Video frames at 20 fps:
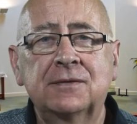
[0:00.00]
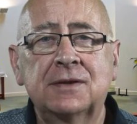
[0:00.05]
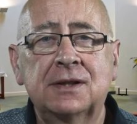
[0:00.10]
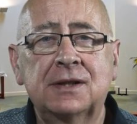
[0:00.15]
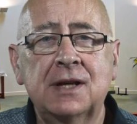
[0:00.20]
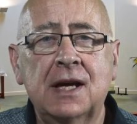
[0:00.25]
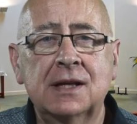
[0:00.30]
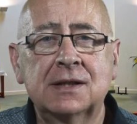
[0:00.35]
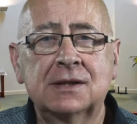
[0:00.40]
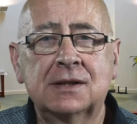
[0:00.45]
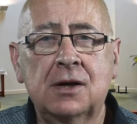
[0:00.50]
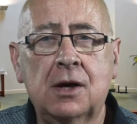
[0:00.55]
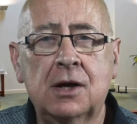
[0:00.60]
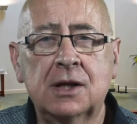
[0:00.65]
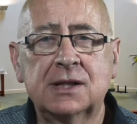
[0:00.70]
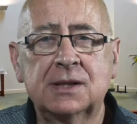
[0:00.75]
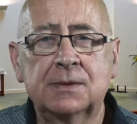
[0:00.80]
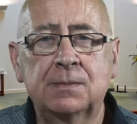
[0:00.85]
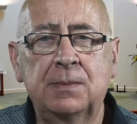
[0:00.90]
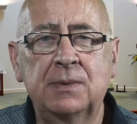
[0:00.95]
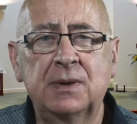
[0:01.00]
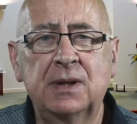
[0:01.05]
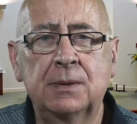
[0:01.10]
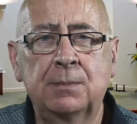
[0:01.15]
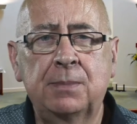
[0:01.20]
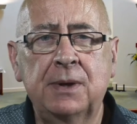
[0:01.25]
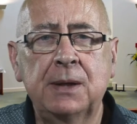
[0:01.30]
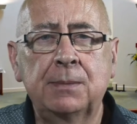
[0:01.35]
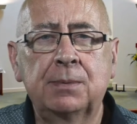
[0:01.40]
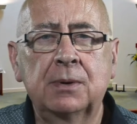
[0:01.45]
today's gospel, the
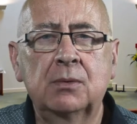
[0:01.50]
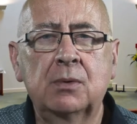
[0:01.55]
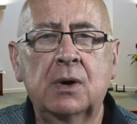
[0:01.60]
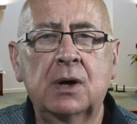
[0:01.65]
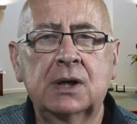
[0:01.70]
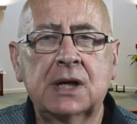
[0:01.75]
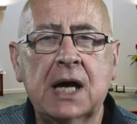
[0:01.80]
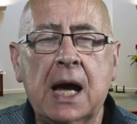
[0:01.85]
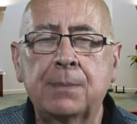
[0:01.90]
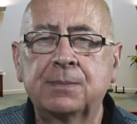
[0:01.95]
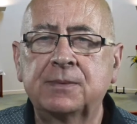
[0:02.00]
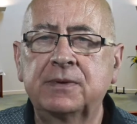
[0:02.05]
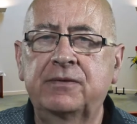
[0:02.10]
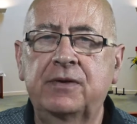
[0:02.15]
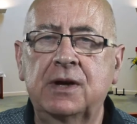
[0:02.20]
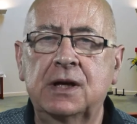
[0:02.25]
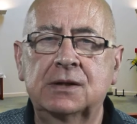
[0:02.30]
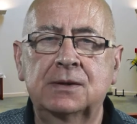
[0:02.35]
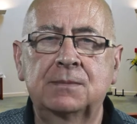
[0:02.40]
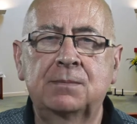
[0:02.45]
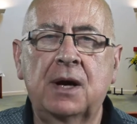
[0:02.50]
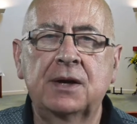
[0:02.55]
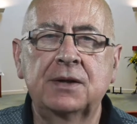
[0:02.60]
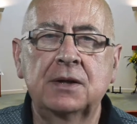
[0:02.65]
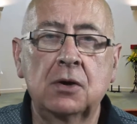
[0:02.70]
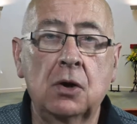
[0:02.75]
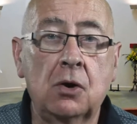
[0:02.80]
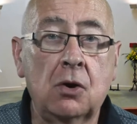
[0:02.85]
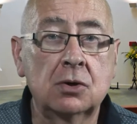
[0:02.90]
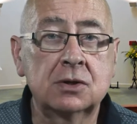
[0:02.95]
people were captivated by the
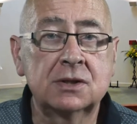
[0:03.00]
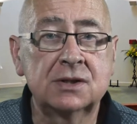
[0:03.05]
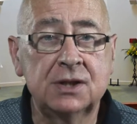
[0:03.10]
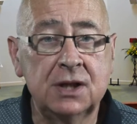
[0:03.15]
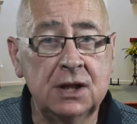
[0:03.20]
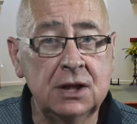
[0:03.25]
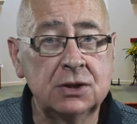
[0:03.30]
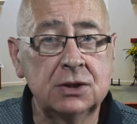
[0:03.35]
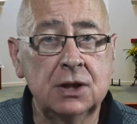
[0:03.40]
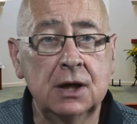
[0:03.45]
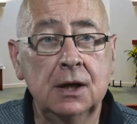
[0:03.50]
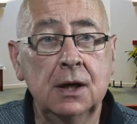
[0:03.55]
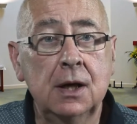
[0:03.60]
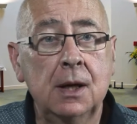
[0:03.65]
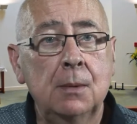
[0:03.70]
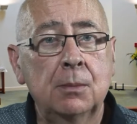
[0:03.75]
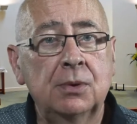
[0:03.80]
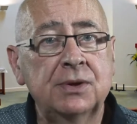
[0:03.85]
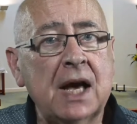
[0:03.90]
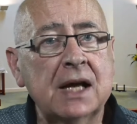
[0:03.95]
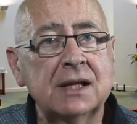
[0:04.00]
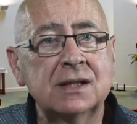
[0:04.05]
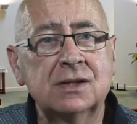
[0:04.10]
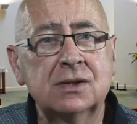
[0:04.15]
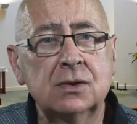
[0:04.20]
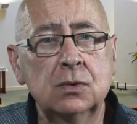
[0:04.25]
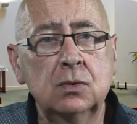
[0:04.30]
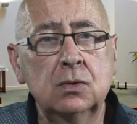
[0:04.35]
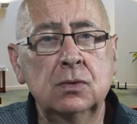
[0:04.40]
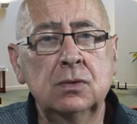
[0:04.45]
Lord's teaching, but that
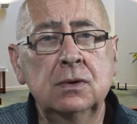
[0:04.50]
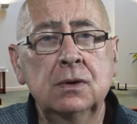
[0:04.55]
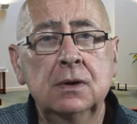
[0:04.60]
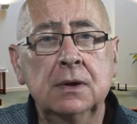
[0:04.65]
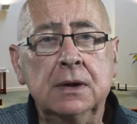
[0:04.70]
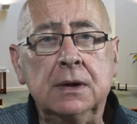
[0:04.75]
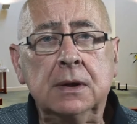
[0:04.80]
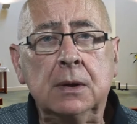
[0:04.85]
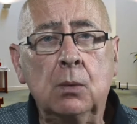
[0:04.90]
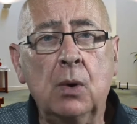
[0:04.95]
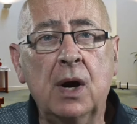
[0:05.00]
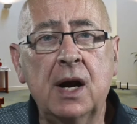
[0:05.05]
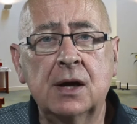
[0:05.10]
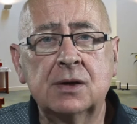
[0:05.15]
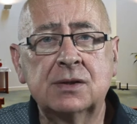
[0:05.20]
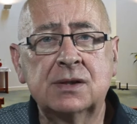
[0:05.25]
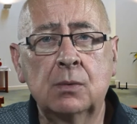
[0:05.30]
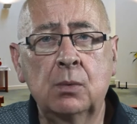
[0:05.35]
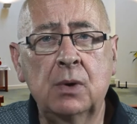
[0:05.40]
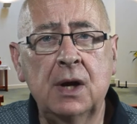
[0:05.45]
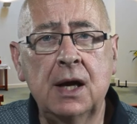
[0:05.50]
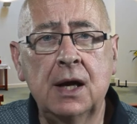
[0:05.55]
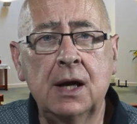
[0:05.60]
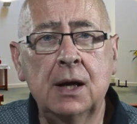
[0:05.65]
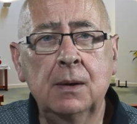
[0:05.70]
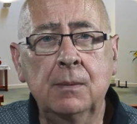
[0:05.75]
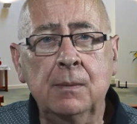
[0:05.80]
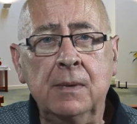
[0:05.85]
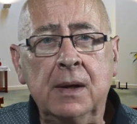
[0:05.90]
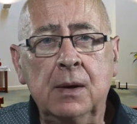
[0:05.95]
soon wears
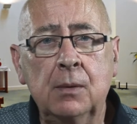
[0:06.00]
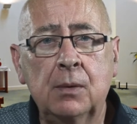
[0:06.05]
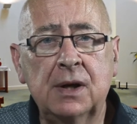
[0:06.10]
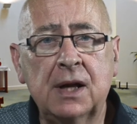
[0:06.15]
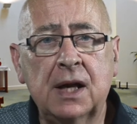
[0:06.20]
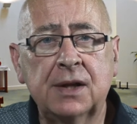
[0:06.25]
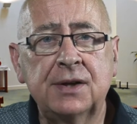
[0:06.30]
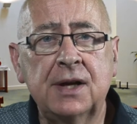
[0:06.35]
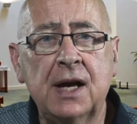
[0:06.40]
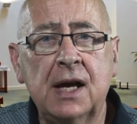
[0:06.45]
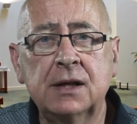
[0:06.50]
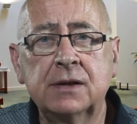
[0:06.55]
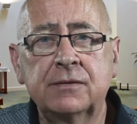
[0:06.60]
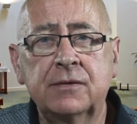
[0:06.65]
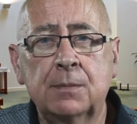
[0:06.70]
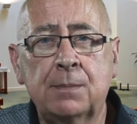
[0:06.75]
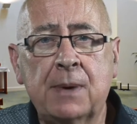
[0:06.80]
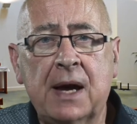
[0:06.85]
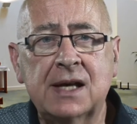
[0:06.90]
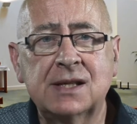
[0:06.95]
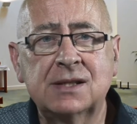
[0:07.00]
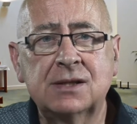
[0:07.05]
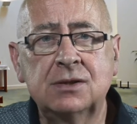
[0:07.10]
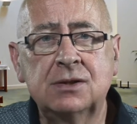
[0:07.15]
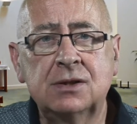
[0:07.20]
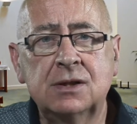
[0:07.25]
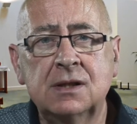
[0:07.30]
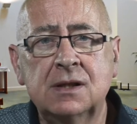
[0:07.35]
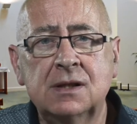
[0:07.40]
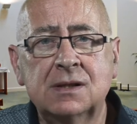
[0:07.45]
away when at the end of the
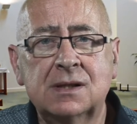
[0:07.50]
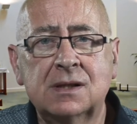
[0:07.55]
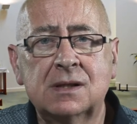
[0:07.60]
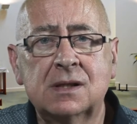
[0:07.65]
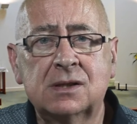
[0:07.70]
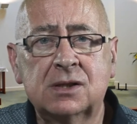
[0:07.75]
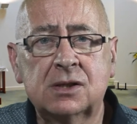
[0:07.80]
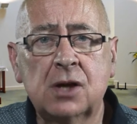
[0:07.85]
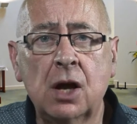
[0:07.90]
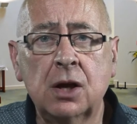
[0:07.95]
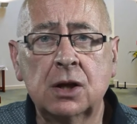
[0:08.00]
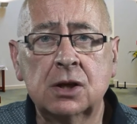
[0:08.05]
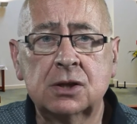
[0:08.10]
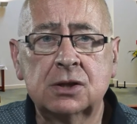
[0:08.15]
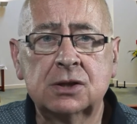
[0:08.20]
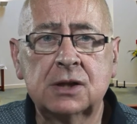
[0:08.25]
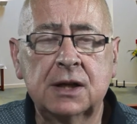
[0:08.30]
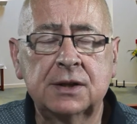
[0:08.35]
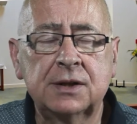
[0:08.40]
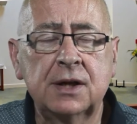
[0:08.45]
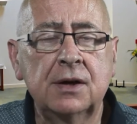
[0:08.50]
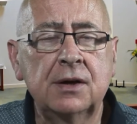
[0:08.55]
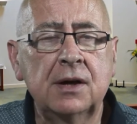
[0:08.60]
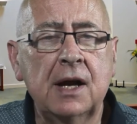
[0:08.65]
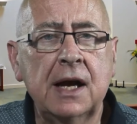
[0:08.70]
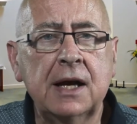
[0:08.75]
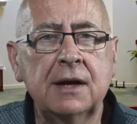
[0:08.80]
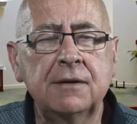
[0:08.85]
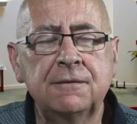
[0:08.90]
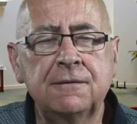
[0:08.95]
passage he is astonished at their
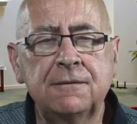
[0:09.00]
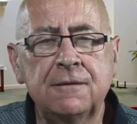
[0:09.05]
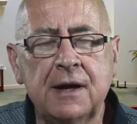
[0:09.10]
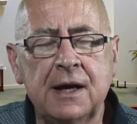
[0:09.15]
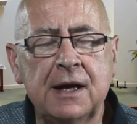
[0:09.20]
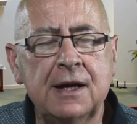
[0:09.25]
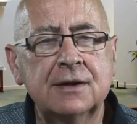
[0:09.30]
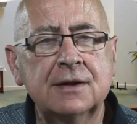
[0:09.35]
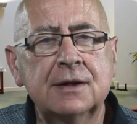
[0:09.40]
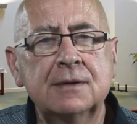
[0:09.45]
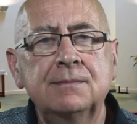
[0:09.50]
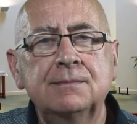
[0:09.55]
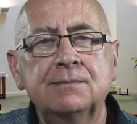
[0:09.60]
lack of faith.